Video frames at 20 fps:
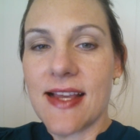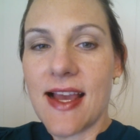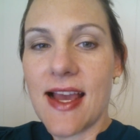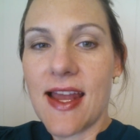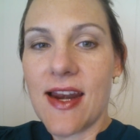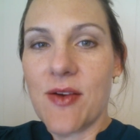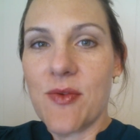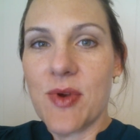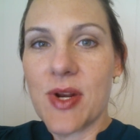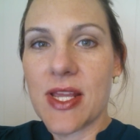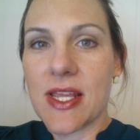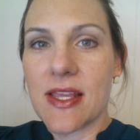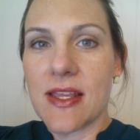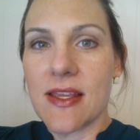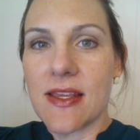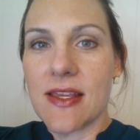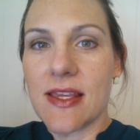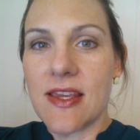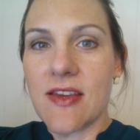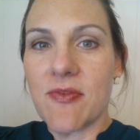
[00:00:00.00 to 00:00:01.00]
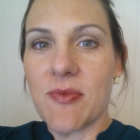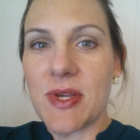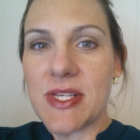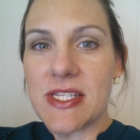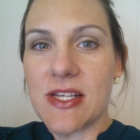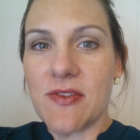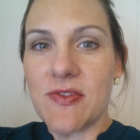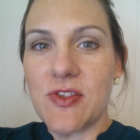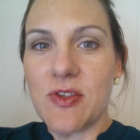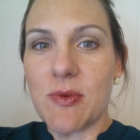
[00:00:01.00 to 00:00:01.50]
I don't want to give
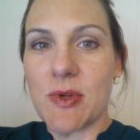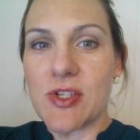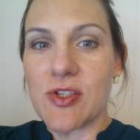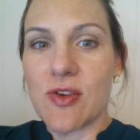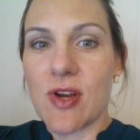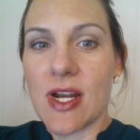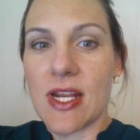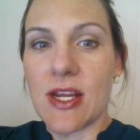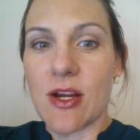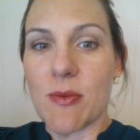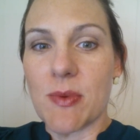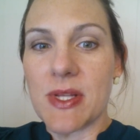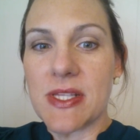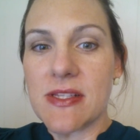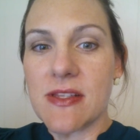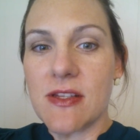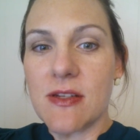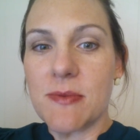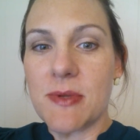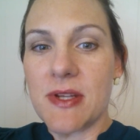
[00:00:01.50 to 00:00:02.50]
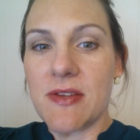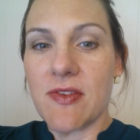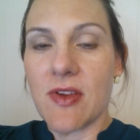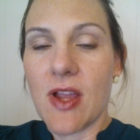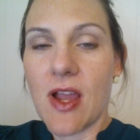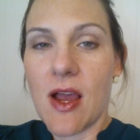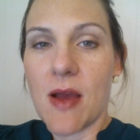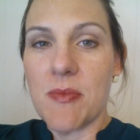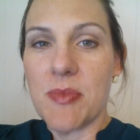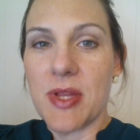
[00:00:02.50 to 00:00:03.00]
myself too much credit here, but it's a little bit of a
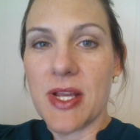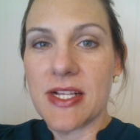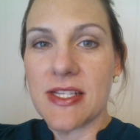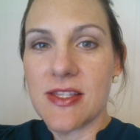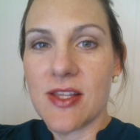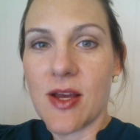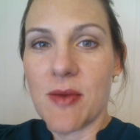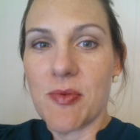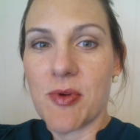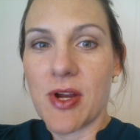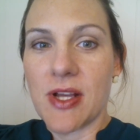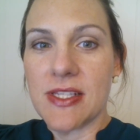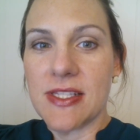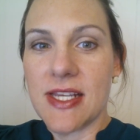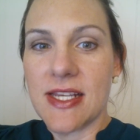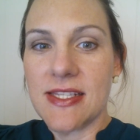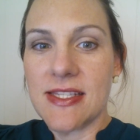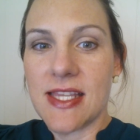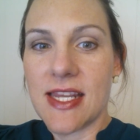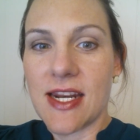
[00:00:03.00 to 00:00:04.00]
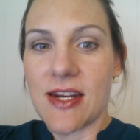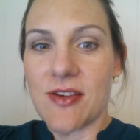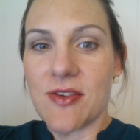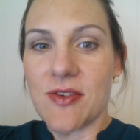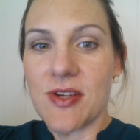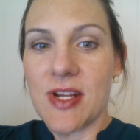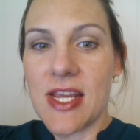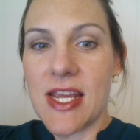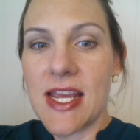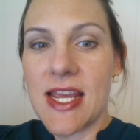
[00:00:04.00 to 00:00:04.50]
complex thought process that I don't